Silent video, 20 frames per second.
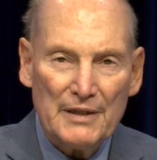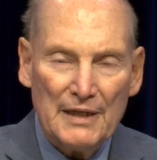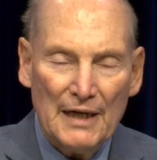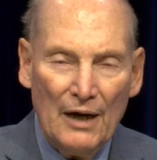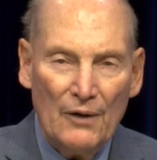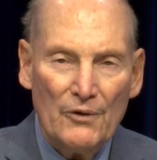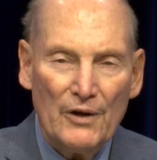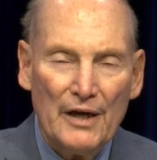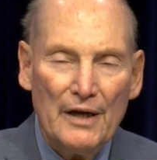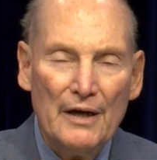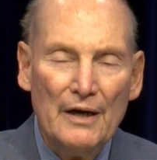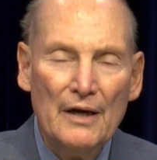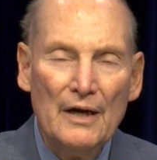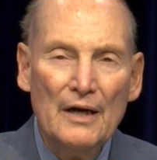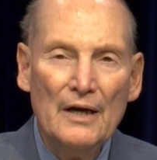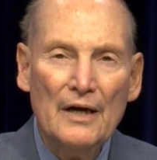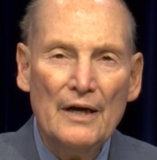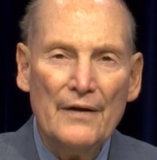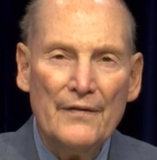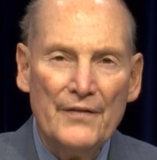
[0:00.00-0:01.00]
County.
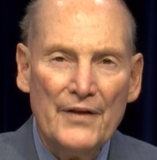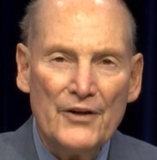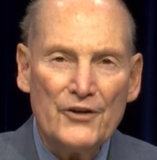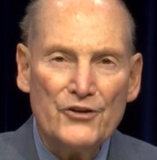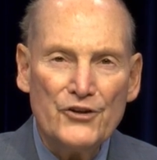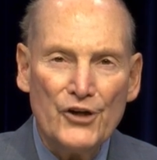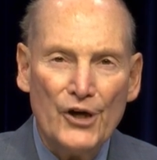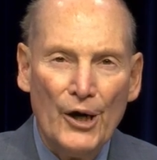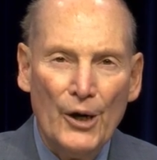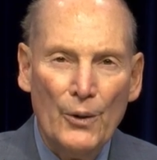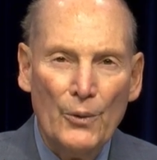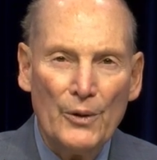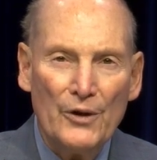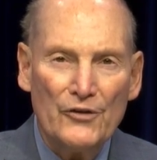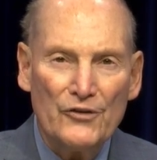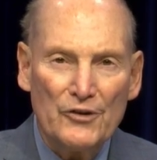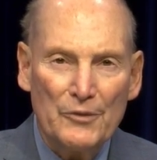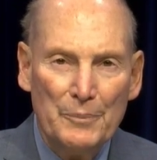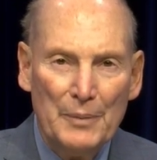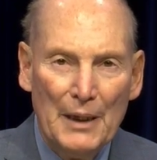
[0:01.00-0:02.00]
This show
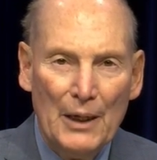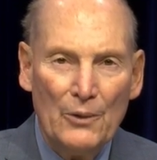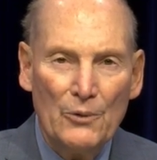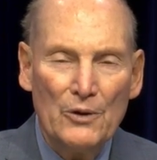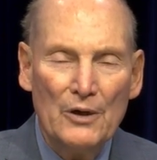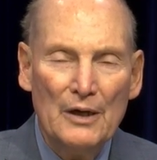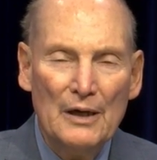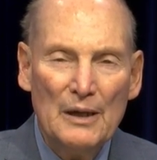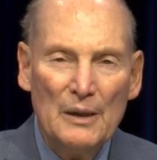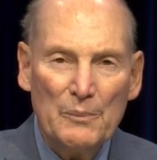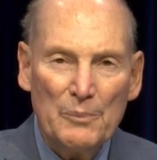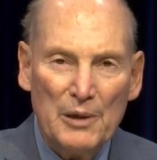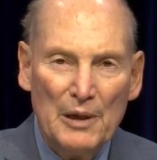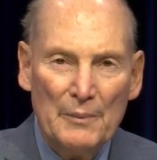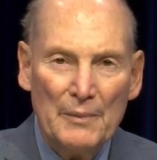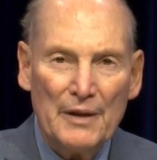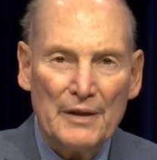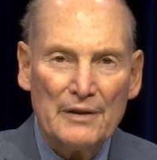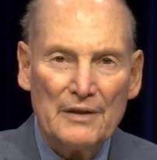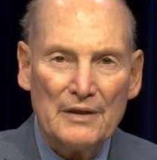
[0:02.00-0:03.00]
is about
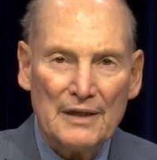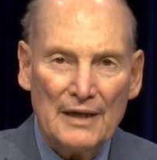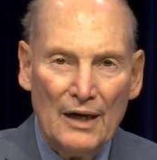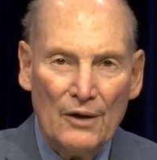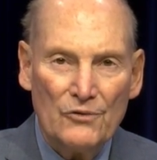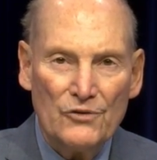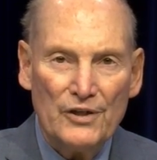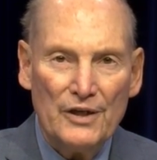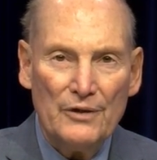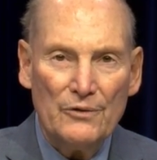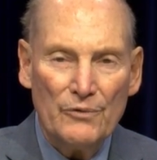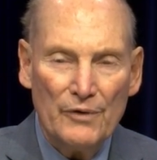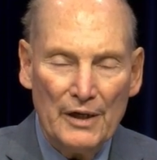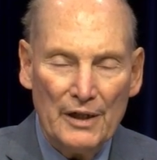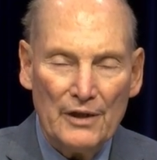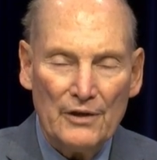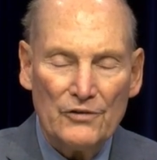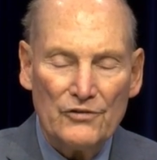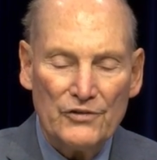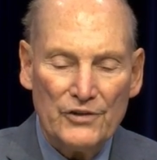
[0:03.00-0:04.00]
Plymouth County
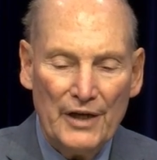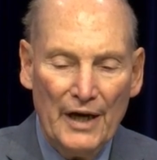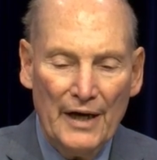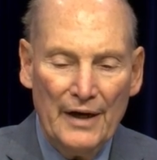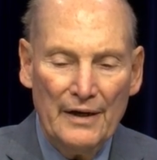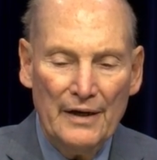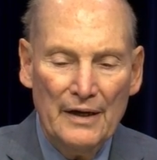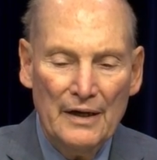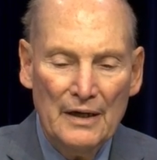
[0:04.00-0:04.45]
real estate.